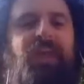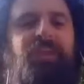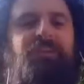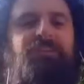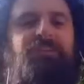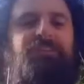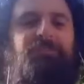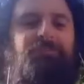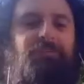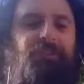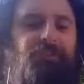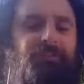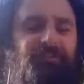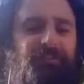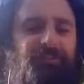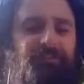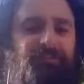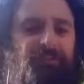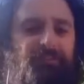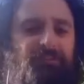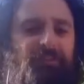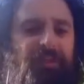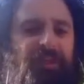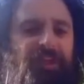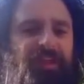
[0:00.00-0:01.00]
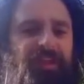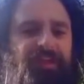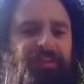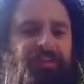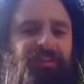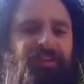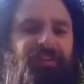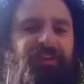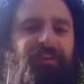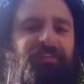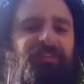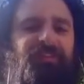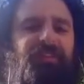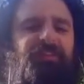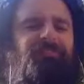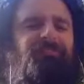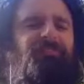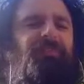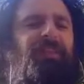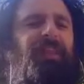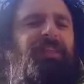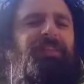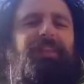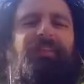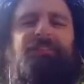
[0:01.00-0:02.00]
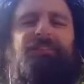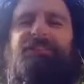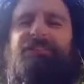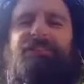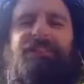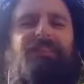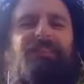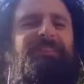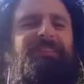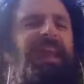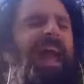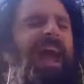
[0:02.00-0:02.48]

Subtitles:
the music they're playing. They